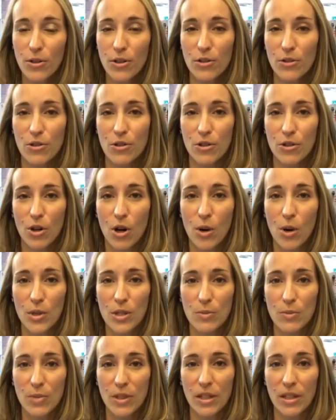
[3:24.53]
there should
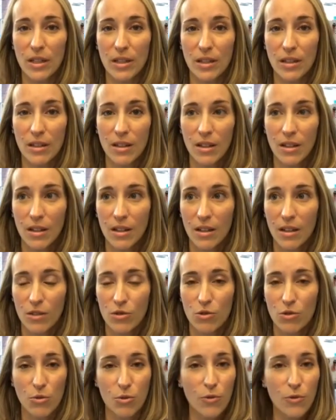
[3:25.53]
always be
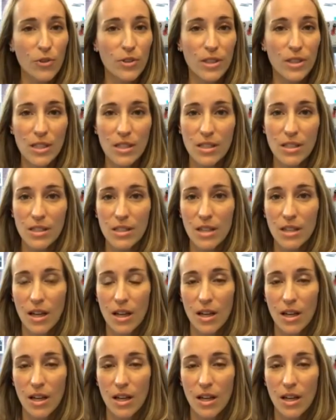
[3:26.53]
truthfulness.